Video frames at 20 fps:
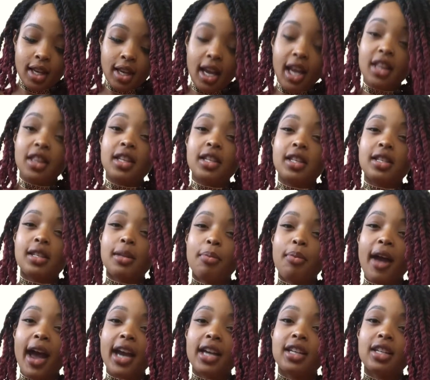And this is the
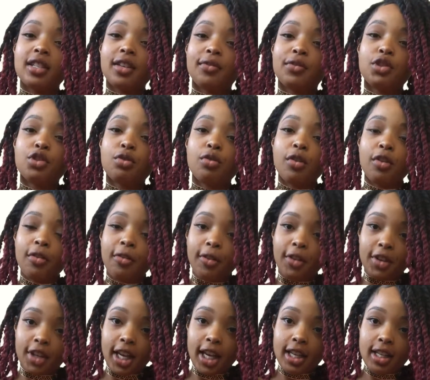practice of
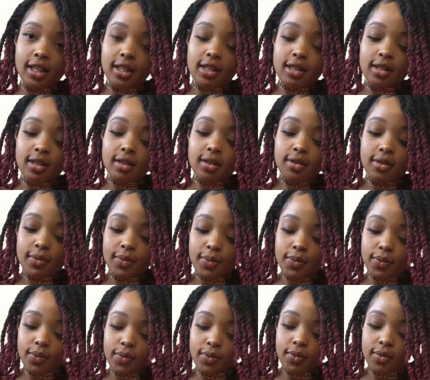truthfulness.
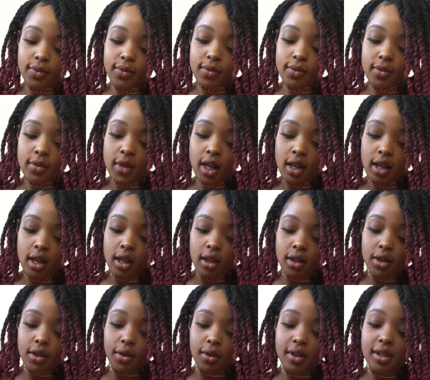
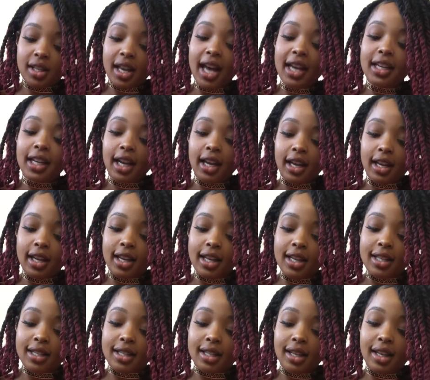So satya
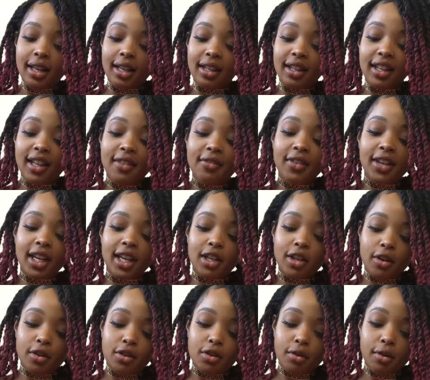is living in
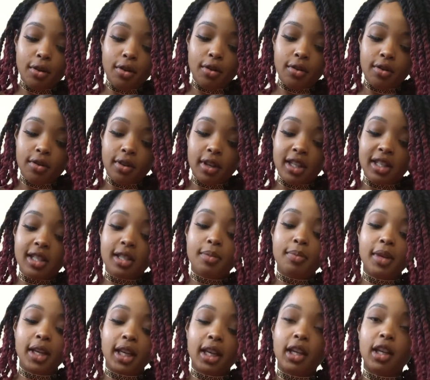your truth and
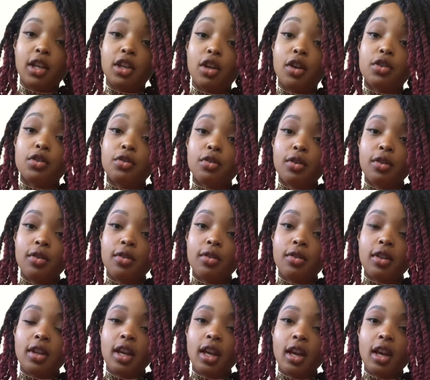speaking in your truth
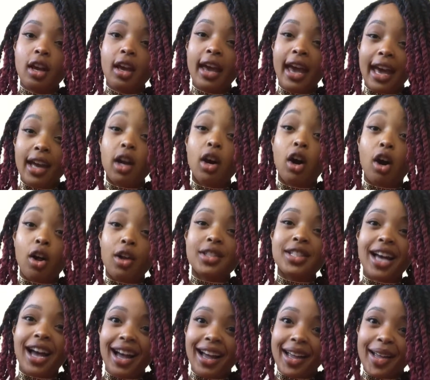at all
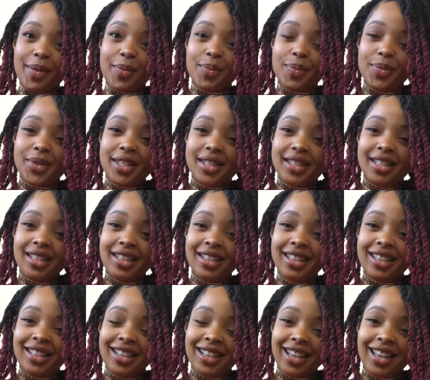times.
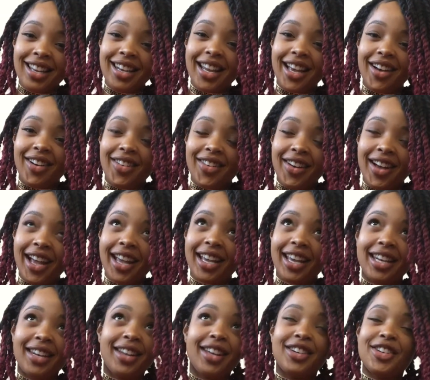Now, I
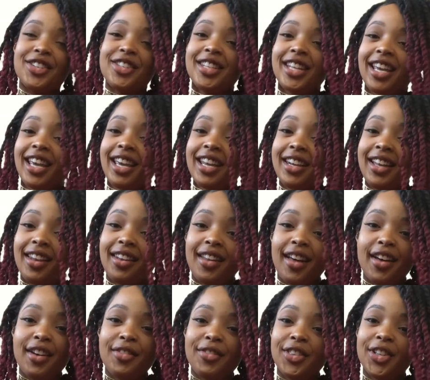can understand a
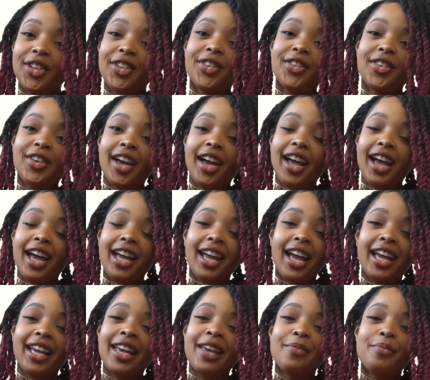lot of you,
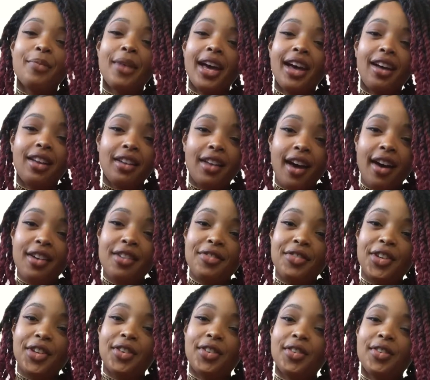I can bet a lot of
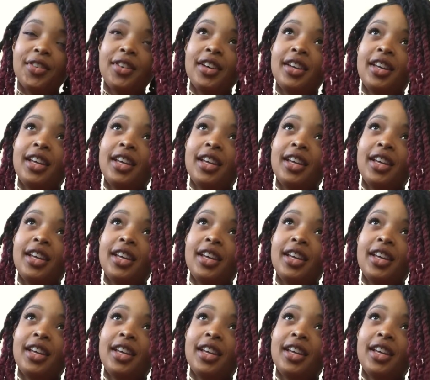you